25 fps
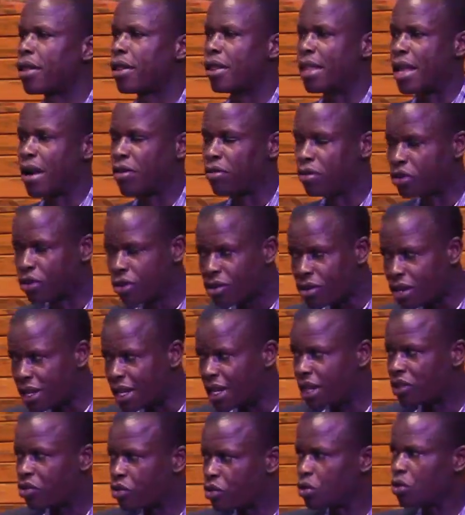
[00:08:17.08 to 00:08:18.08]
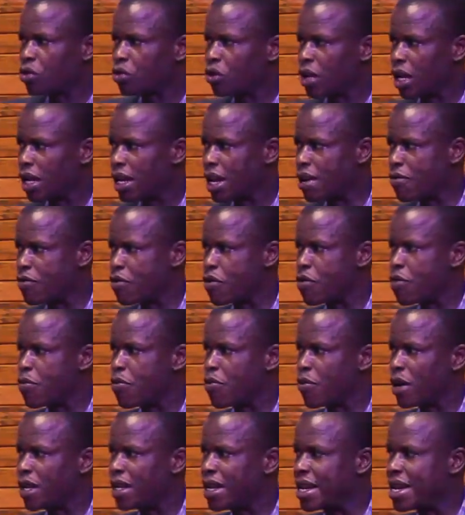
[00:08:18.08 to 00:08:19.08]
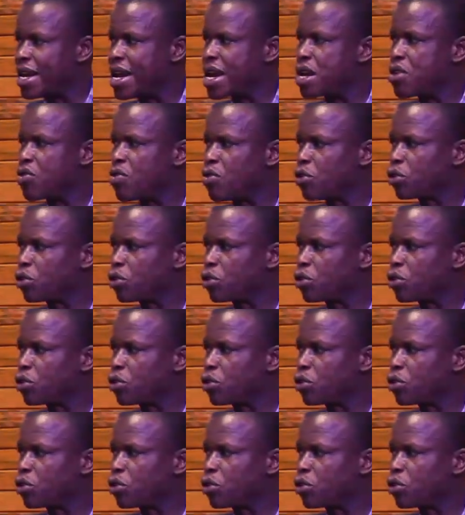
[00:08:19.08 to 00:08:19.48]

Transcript: They have sold their souls to the devil, but they can